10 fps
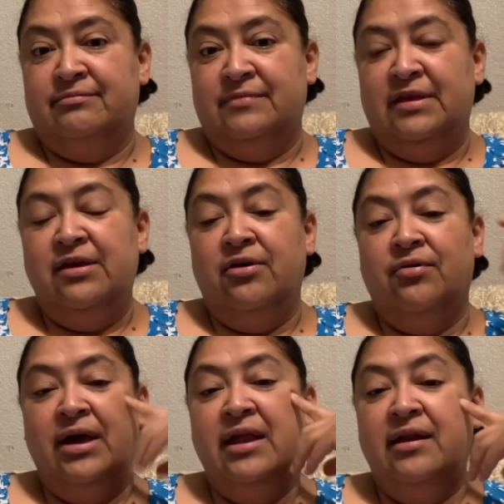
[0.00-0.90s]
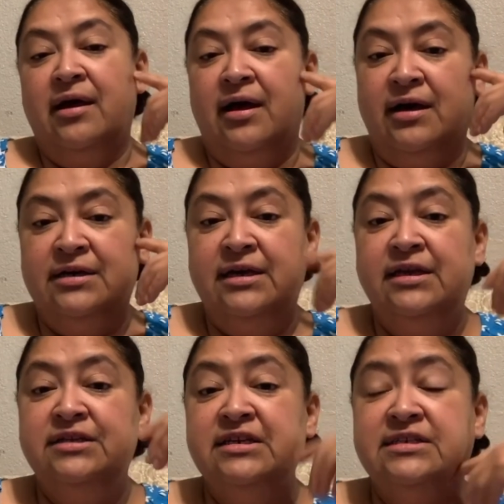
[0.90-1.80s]
And
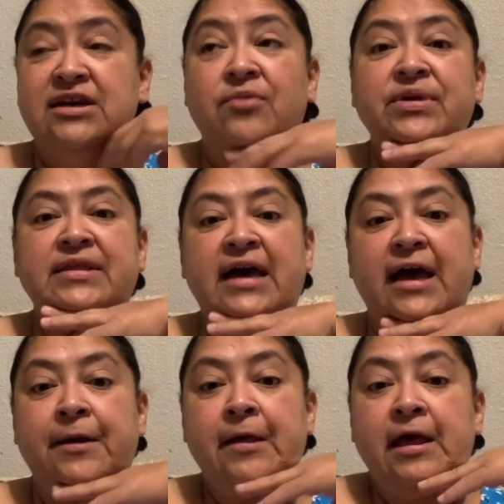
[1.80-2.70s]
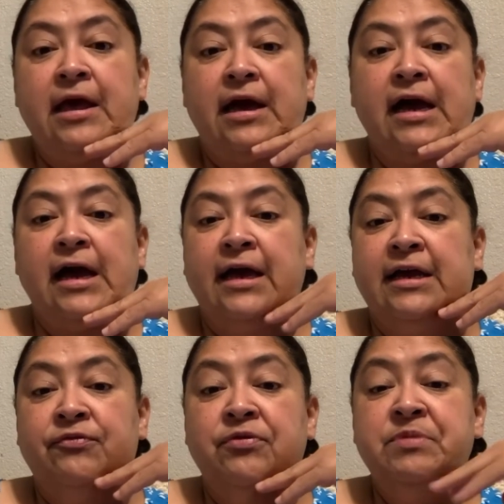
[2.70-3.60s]
he did tell me that
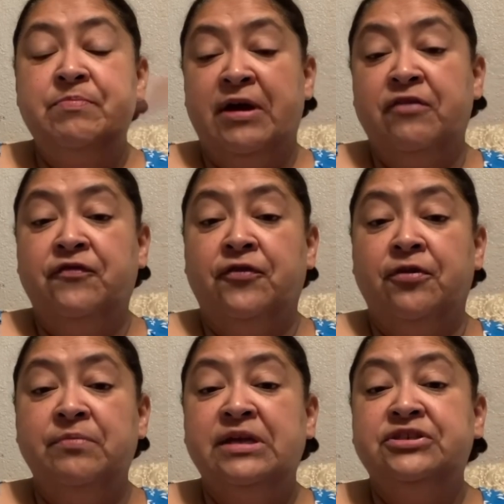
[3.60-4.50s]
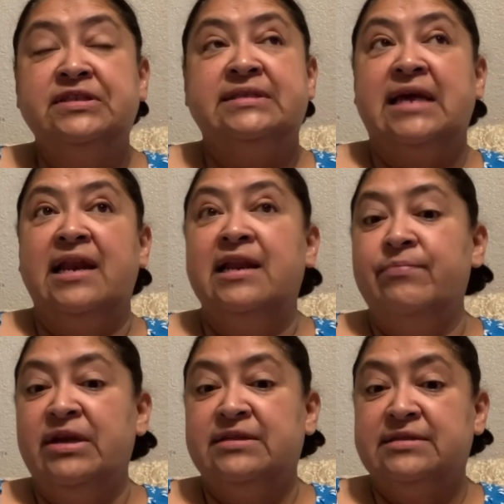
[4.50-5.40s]
it would be better for me to set
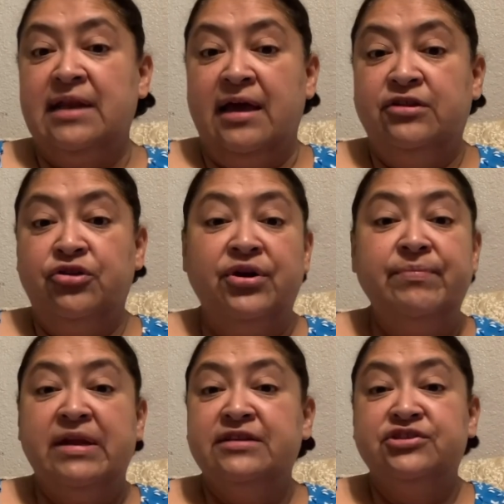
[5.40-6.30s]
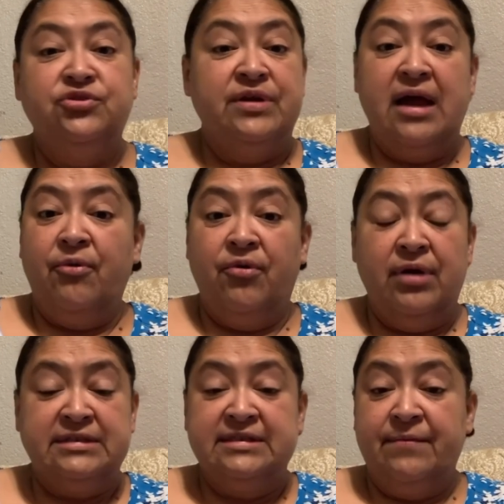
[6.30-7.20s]
limits, like 30 minutes to an hour
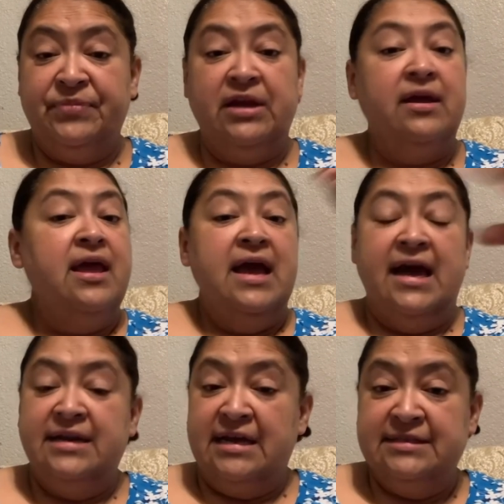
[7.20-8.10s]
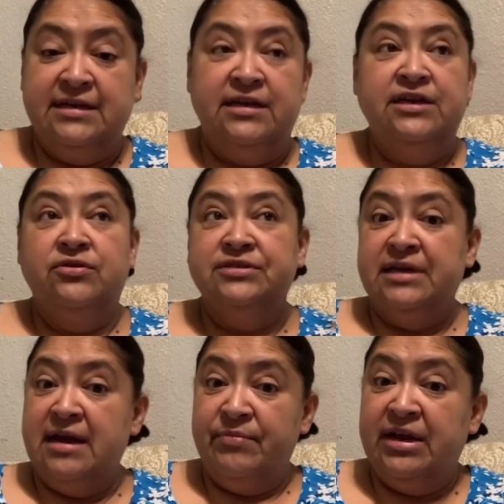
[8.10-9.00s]
on something, and that's it. He goes,
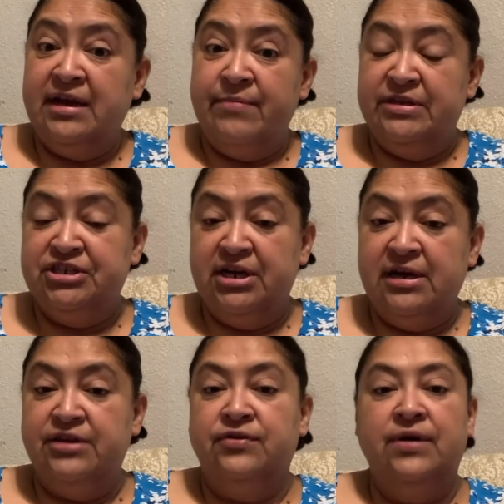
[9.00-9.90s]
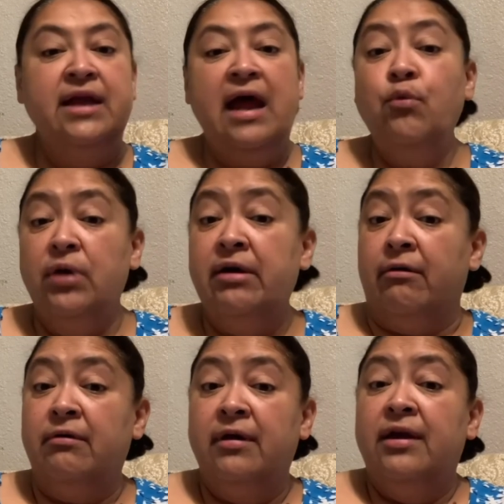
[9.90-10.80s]
and I'm going to come and check on you. And I
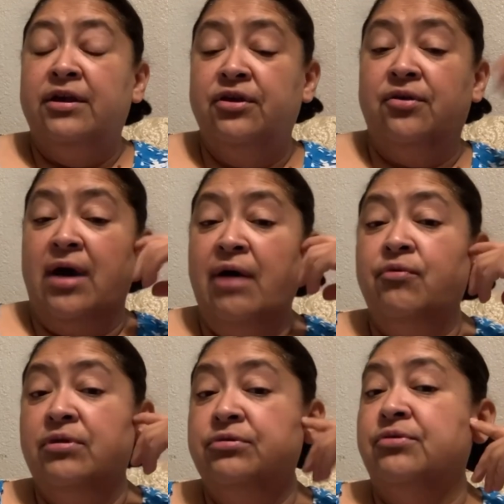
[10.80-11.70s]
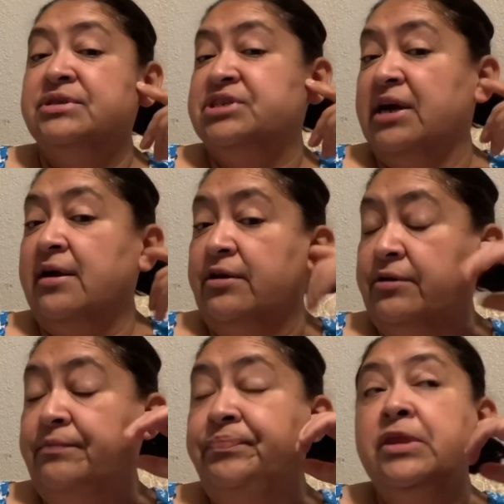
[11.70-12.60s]
will, I will go and check on
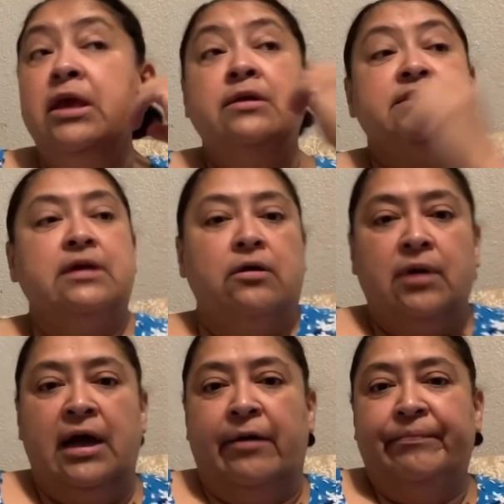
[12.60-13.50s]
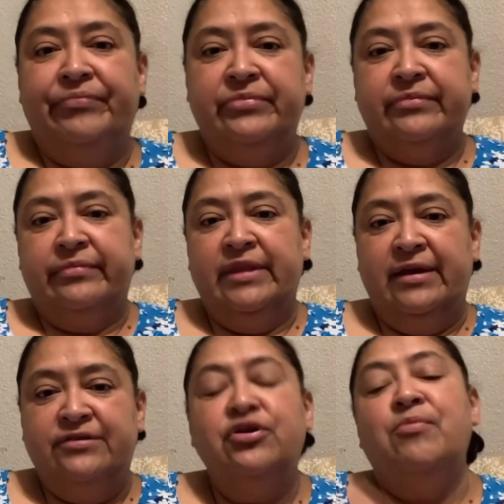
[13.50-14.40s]
you. So
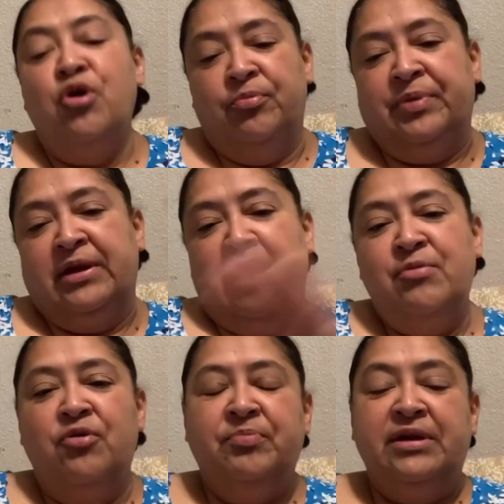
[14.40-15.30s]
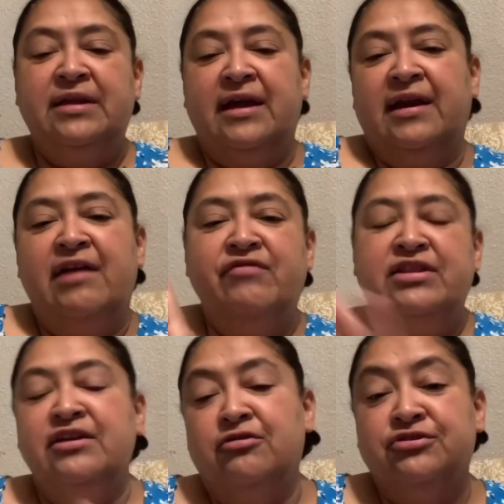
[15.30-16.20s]
I'm hoping that
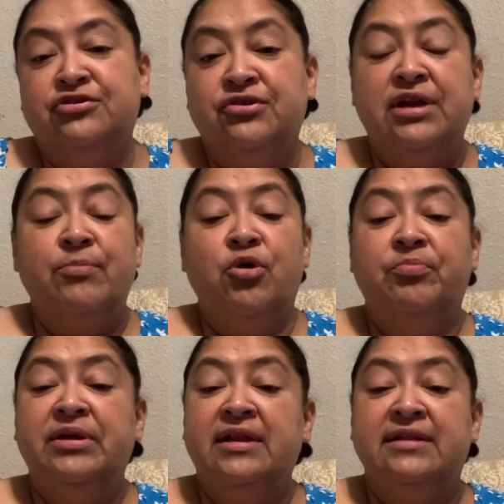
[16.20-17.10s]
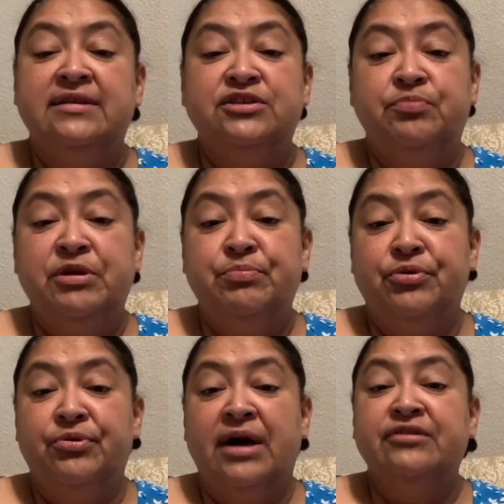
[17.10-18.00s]
everything goes good. I'm hoping that these
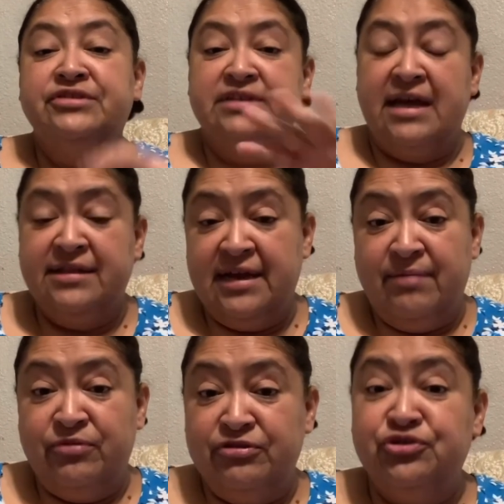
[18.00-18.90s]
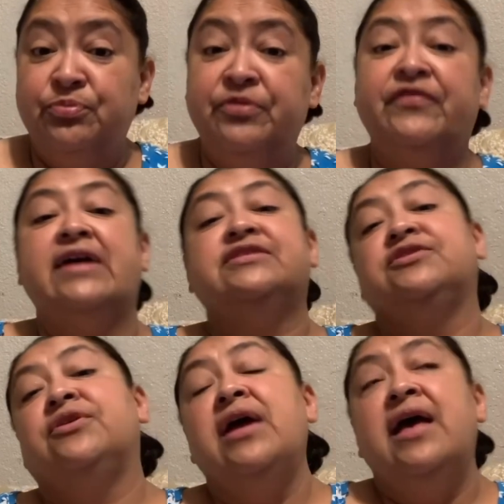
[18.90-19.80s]
people understand that I'm their
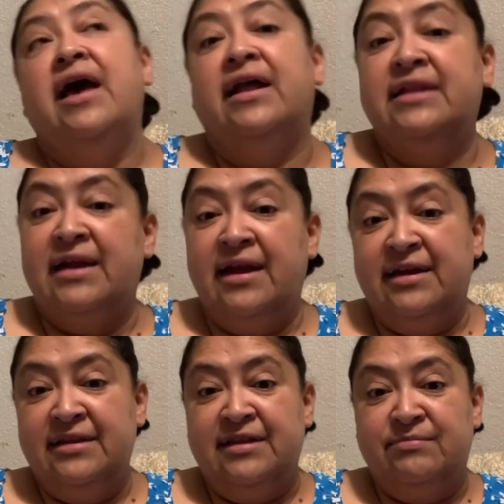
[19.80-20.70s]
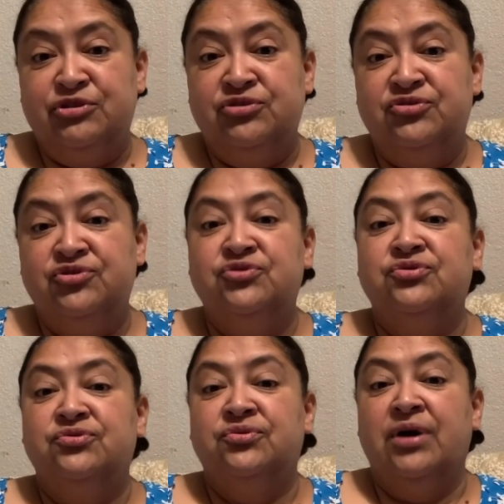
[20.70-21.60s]
supervisor and that I need them to
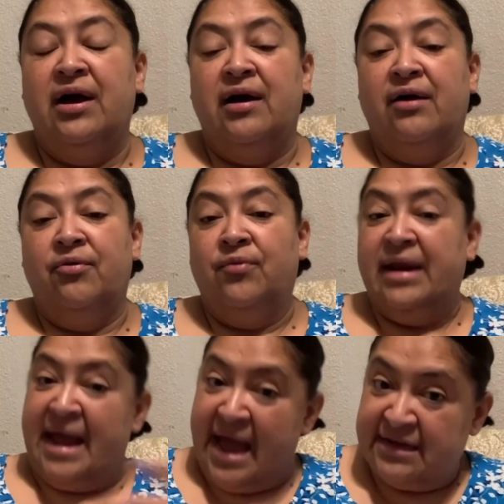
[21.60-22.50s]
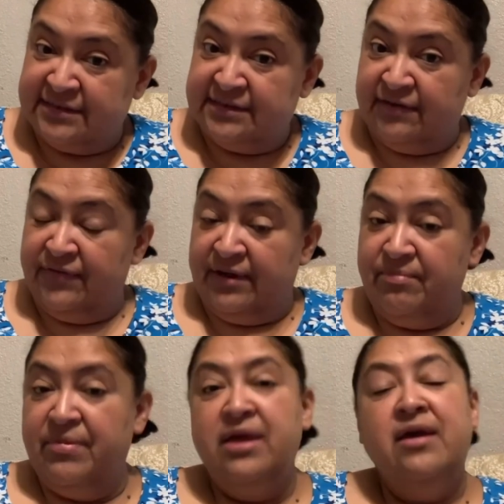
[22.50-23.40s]
do what I asked of
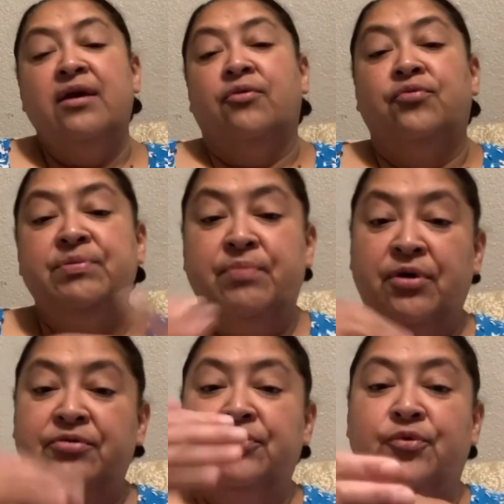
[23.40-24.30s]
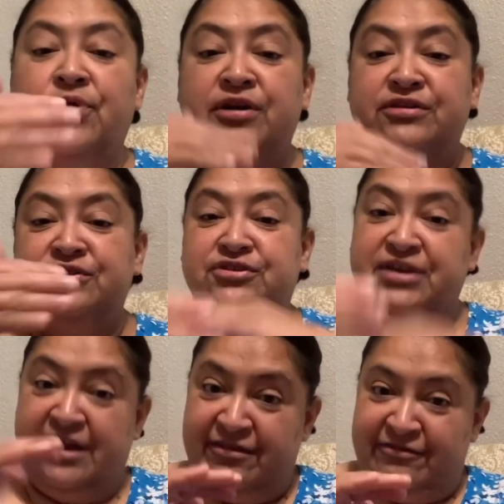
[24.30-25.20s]
them. We both work
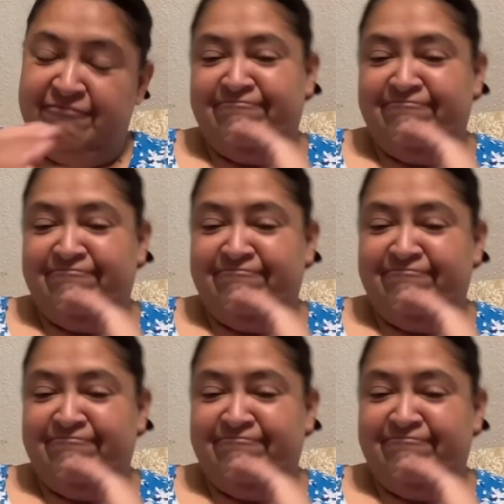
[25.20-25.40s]
together.